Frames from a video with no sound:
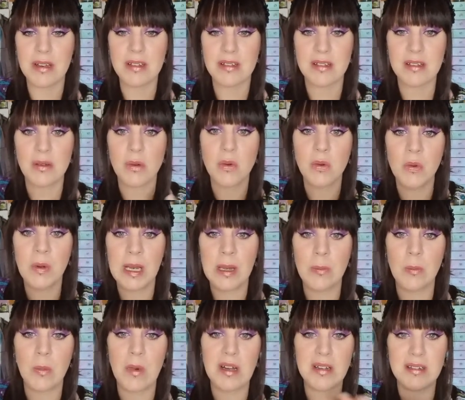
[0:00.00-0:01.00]
as an
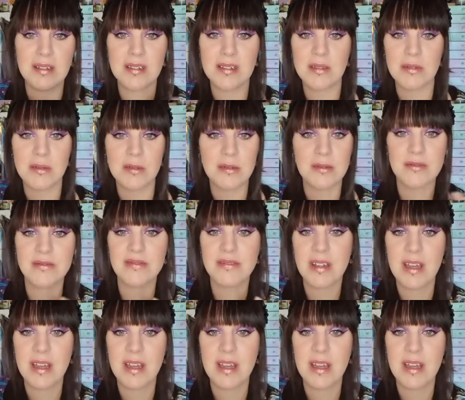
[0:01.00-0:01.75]
all-in-one sort of